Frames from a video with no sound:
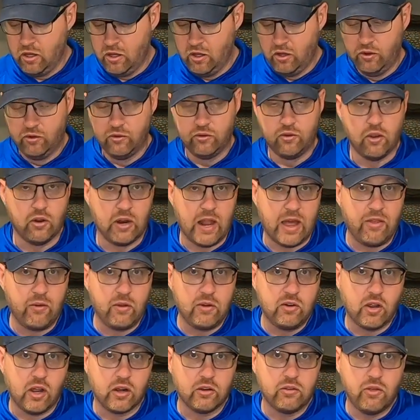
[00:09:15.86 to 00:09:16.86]
So now that we
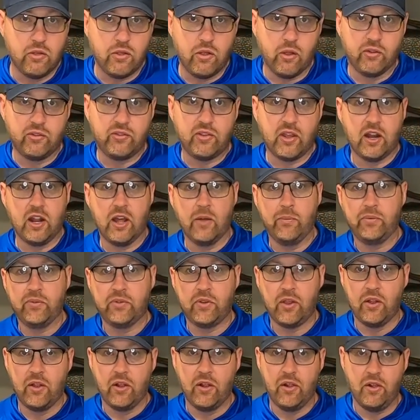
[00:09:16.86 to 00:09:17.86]
talked through those setups,
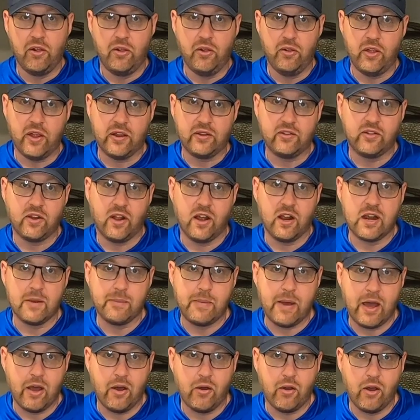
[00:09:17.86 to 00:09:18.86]
let's talk
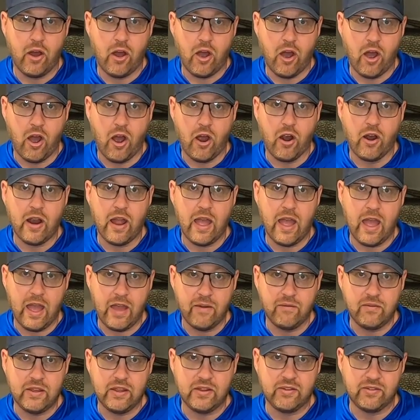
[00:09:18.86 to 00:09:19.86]
about our
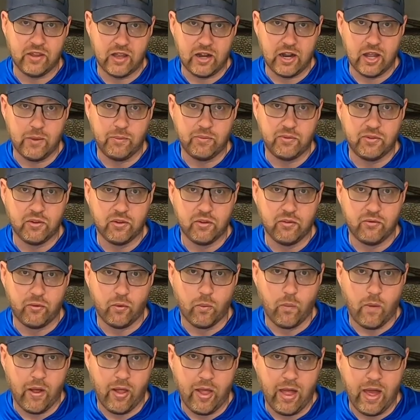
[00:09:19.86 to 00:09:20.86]
heavy setups for
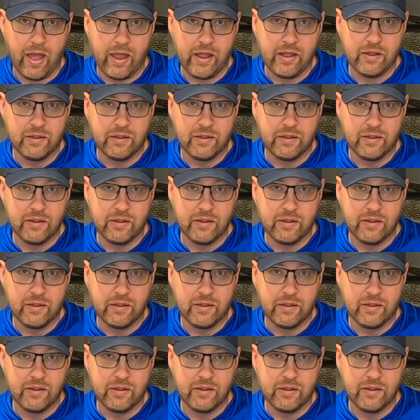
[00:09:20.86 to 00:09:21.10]
walleye.